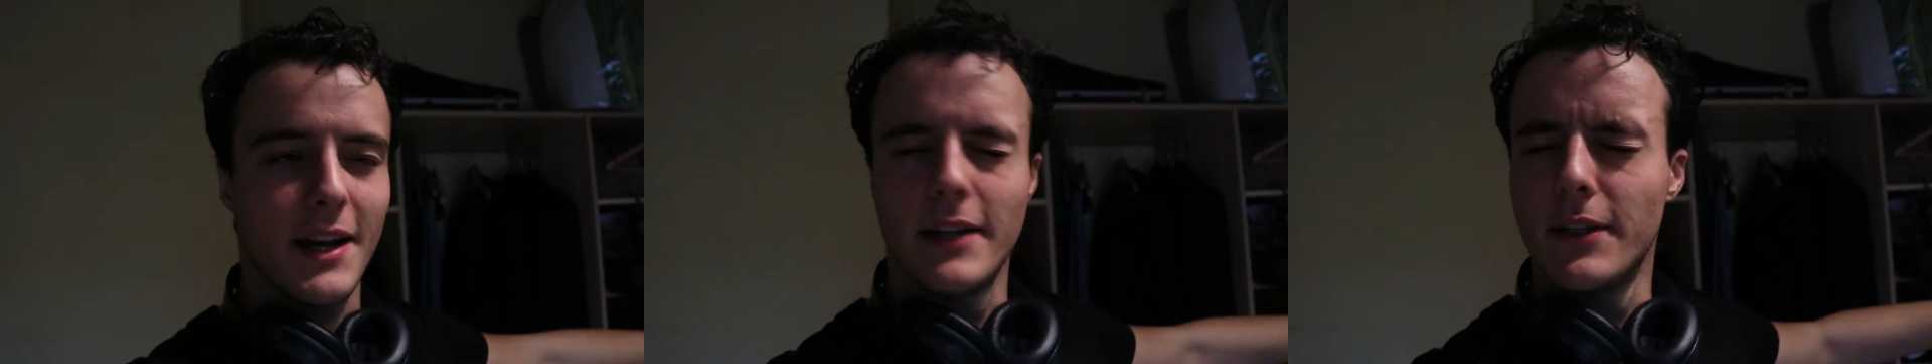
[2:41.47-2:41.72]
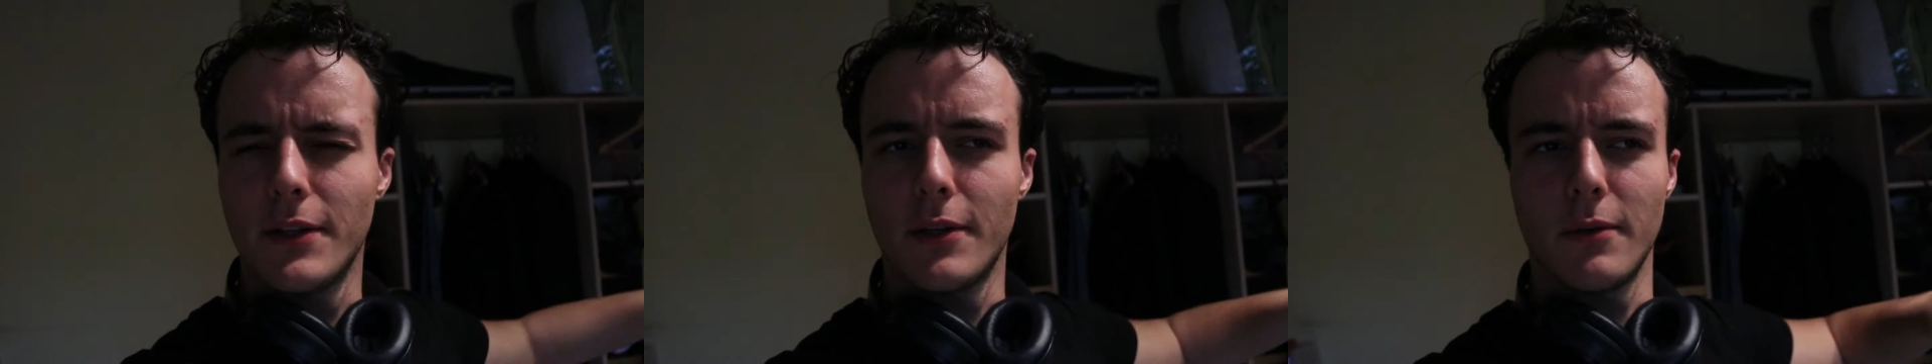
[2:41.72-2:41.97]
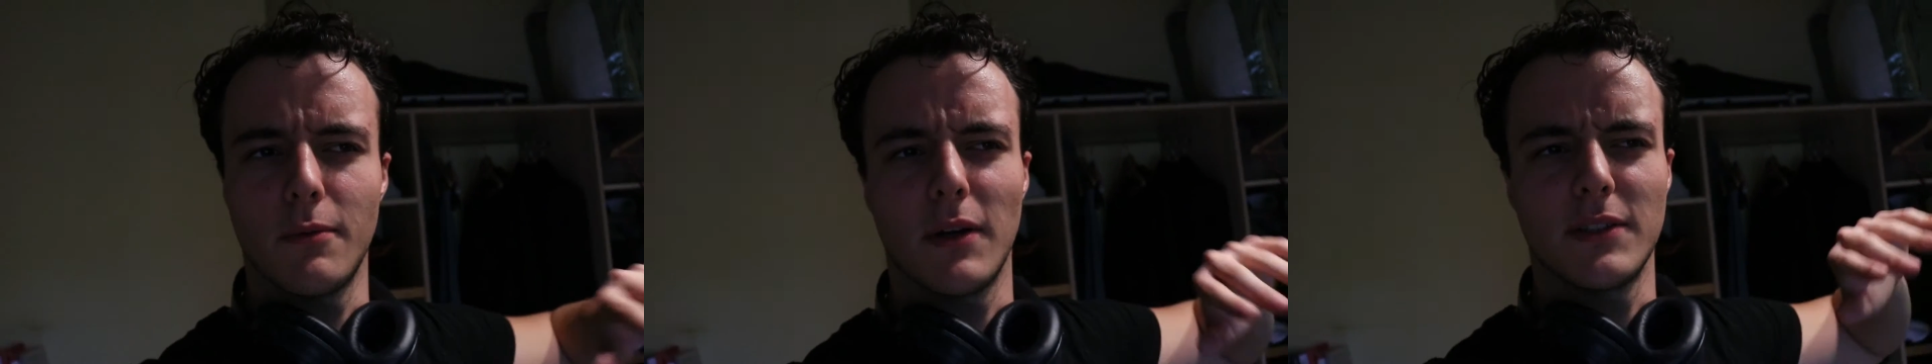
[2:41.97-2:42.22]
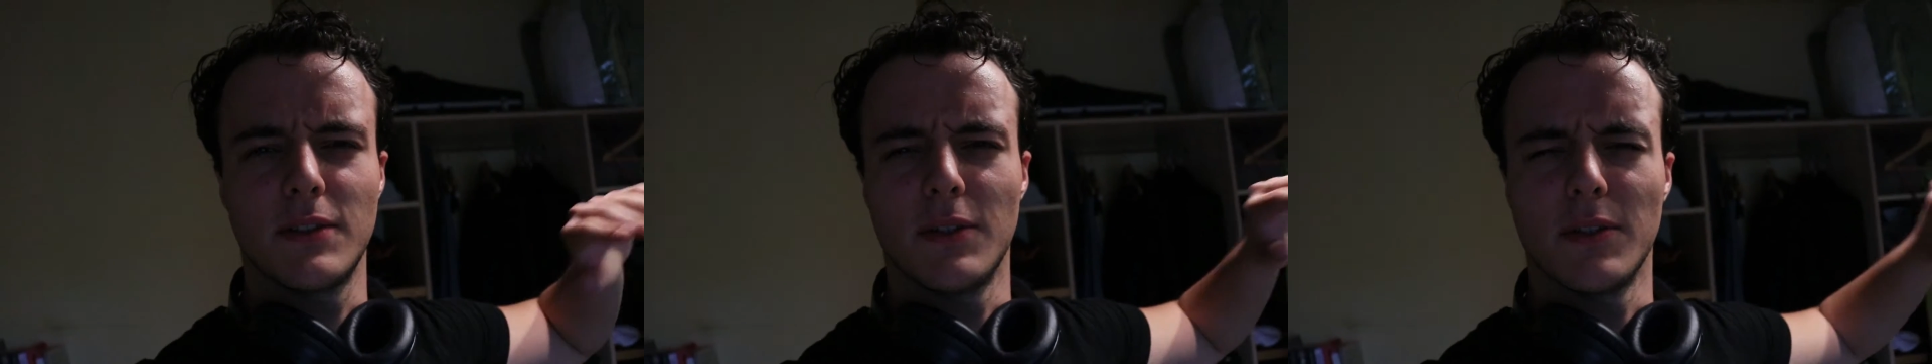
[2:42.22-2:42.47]
I don't know
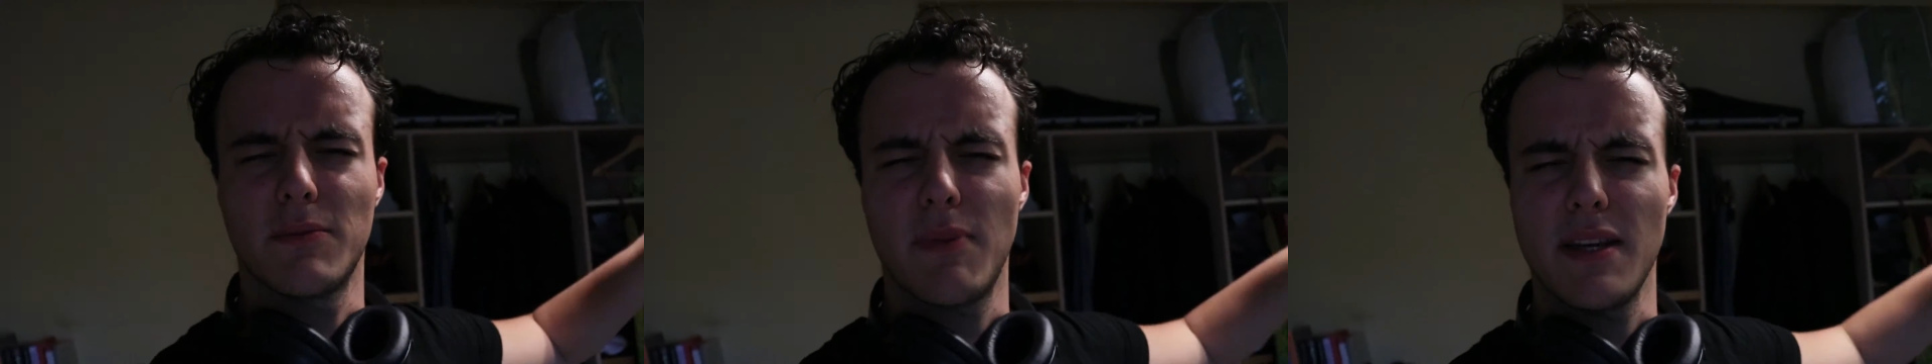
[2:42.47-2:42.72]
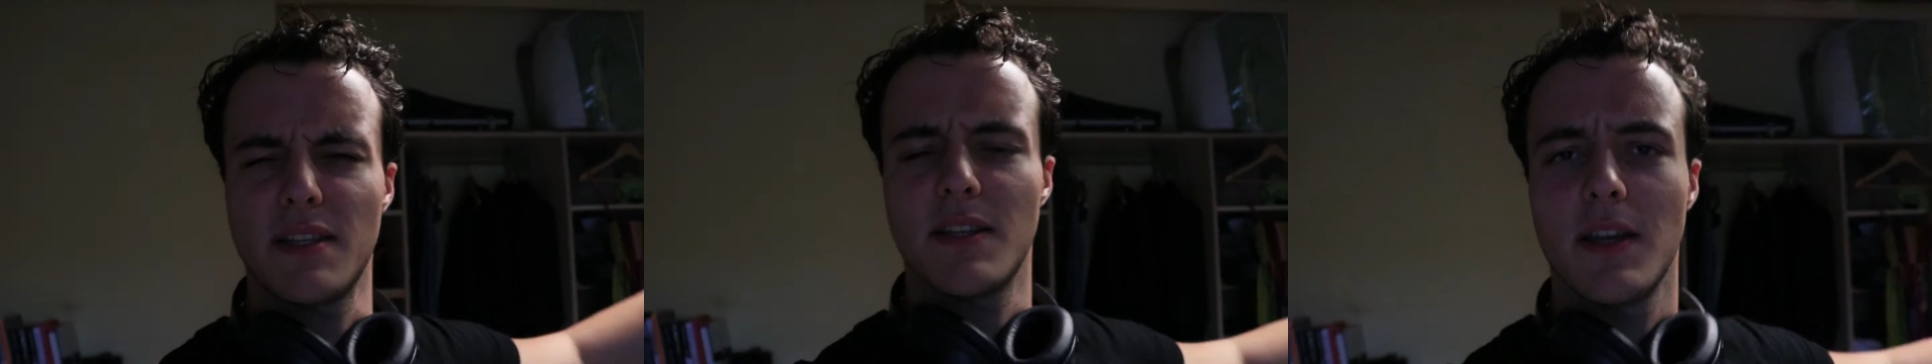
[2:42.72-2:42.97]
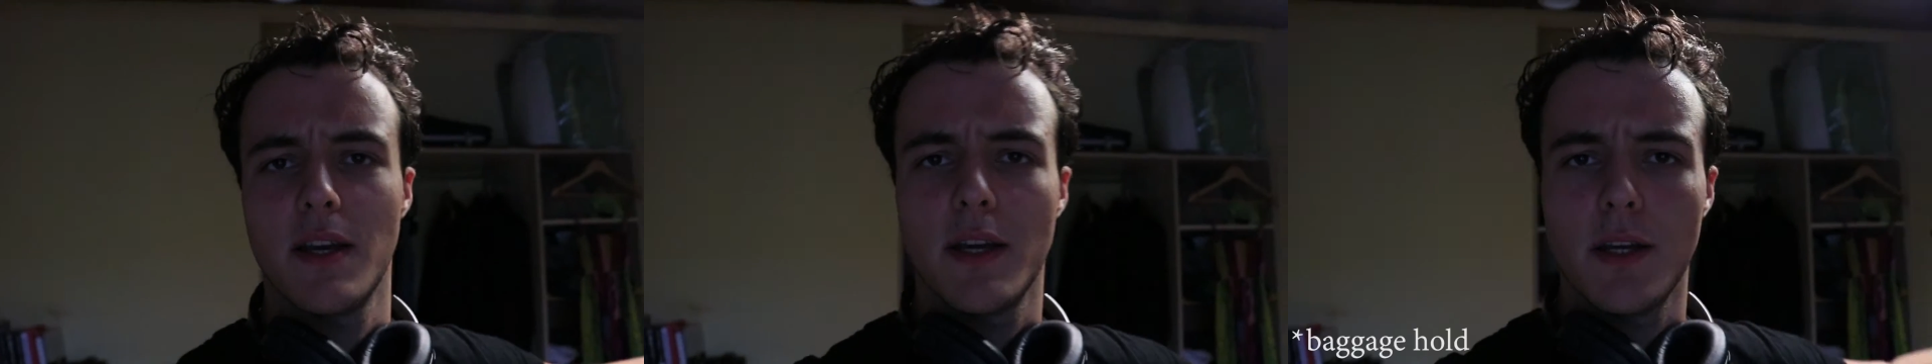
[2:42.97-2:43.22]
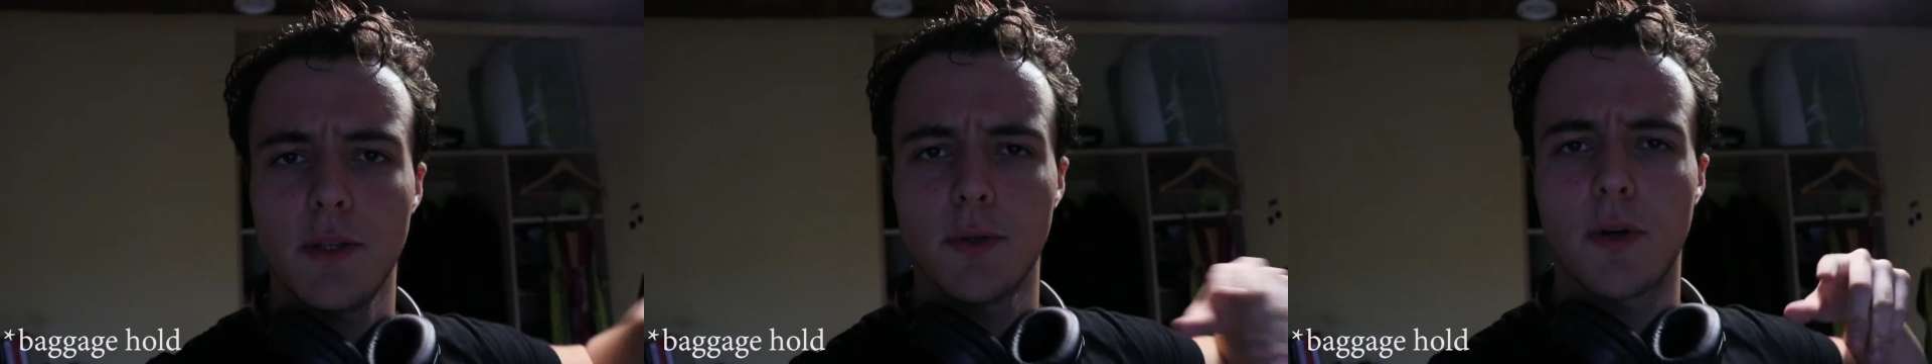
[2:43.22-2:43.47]
what's the space
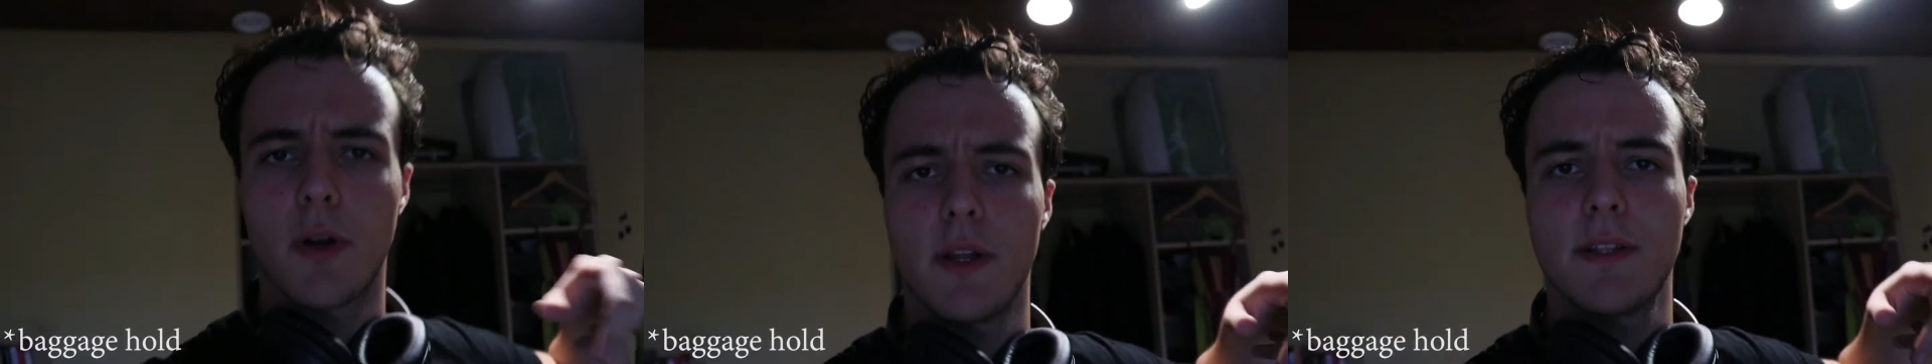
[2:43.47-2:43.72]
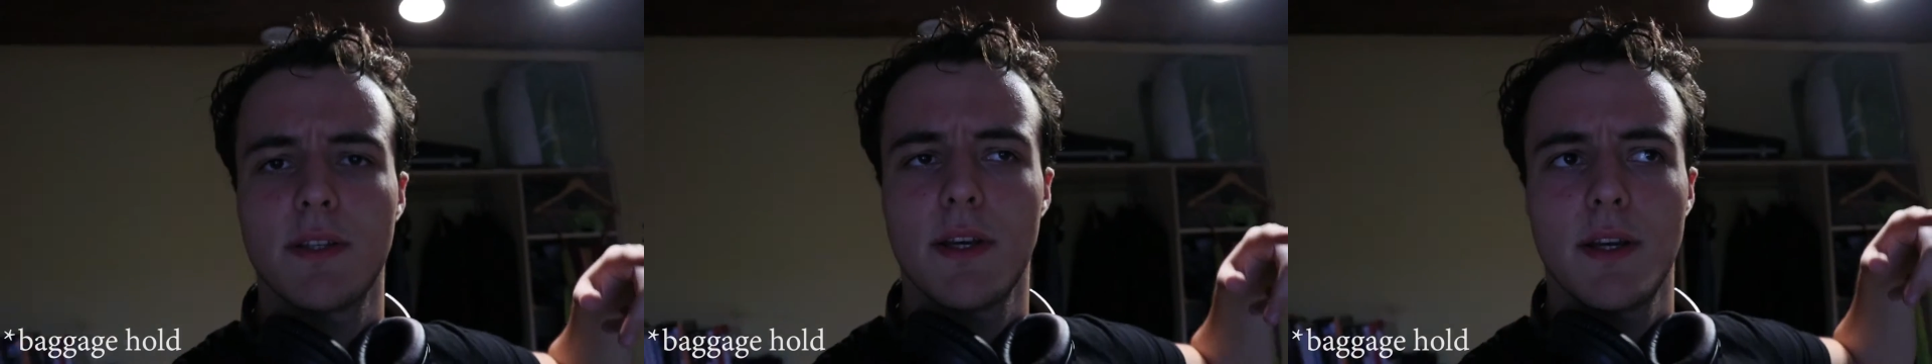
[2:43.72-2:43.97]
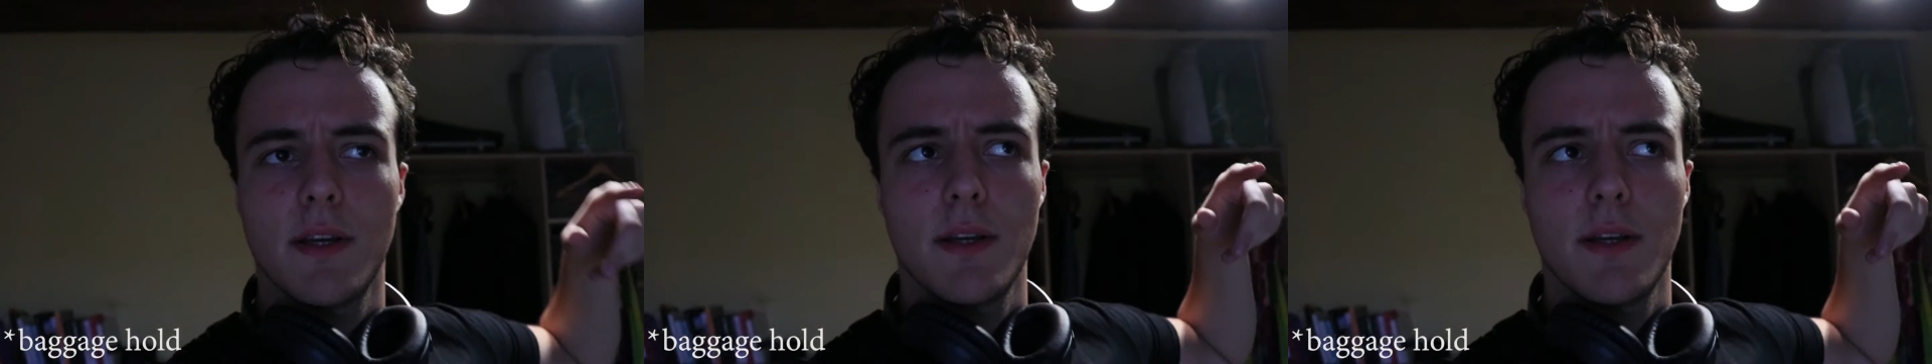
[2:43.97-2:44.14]
you call it,